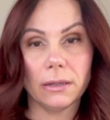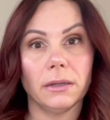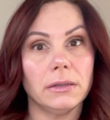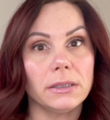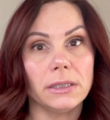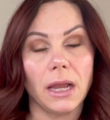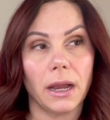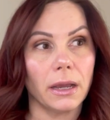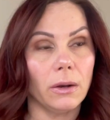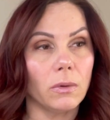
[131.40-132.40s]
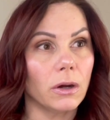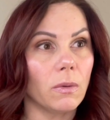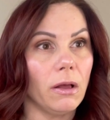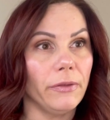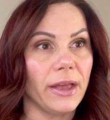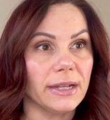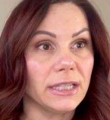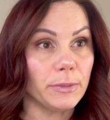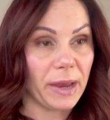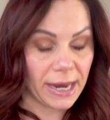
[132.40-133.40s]
it's not going to work well in that
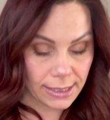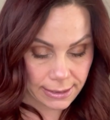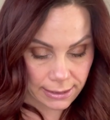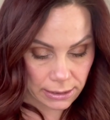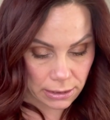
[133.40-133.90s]
space.